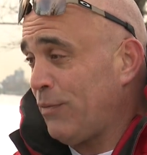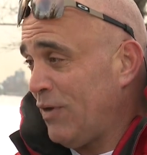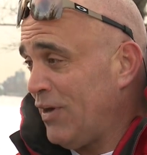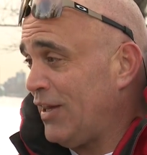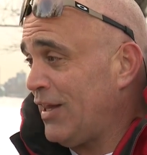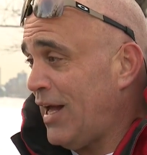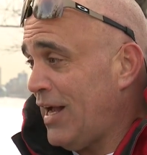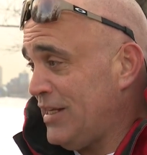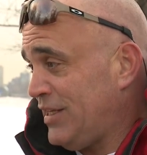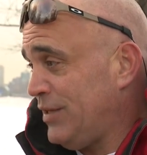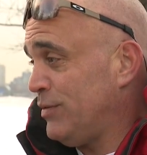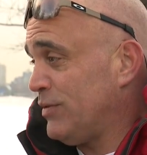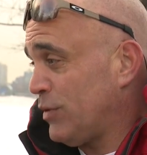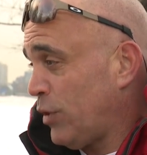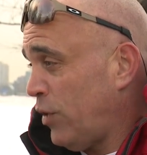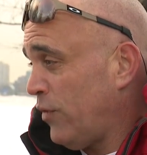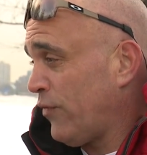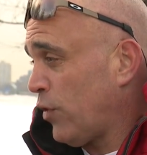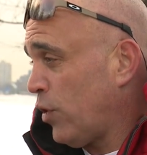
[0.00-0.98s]
realize he was
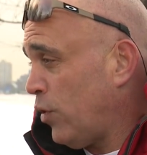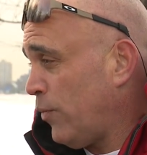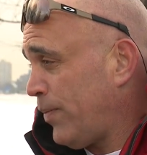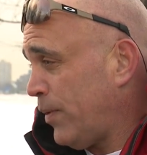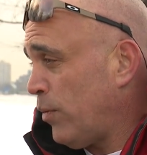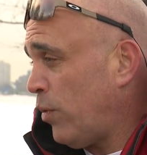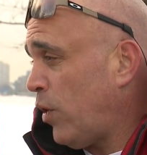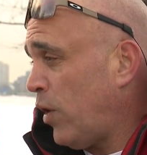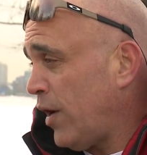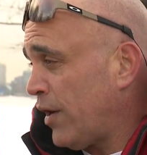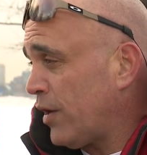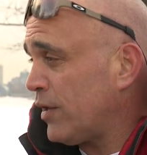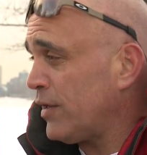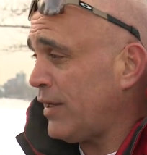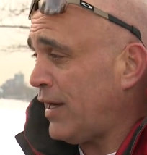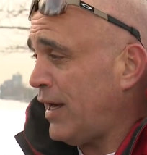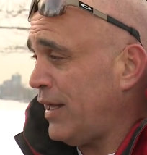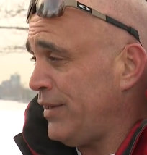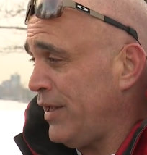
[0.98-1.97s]
over open water
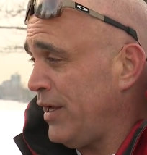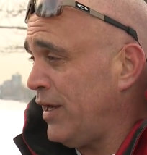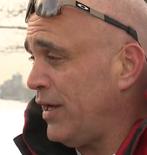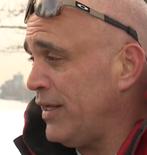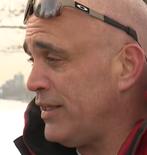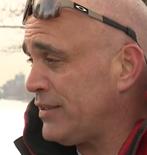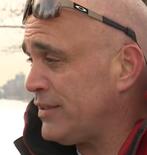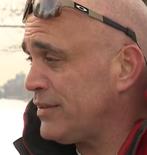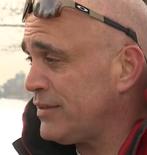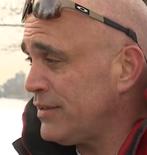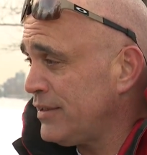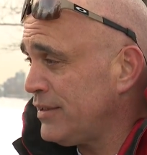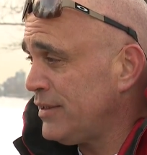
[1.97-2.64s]
on the ice.